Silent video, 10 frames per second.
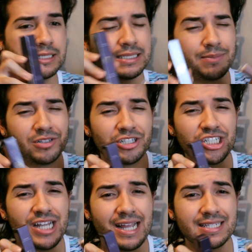similar
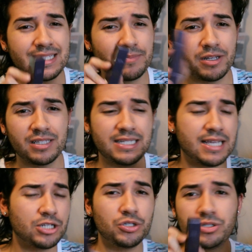shades because I bought these
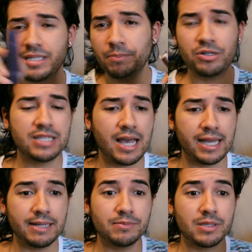at two separate
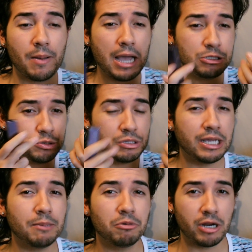times. I do
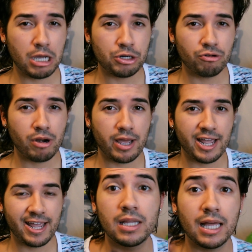like a bright under
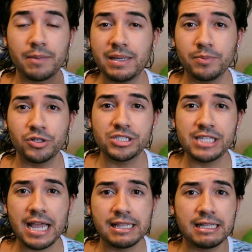eye. A lot of people are
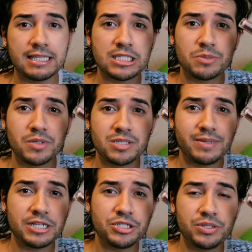saying that this is supposed to
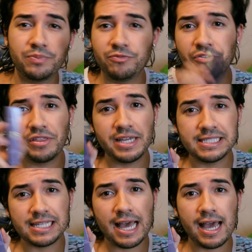be a dupe for
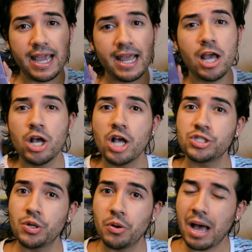this guy,
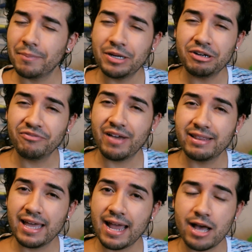so I'm here to find that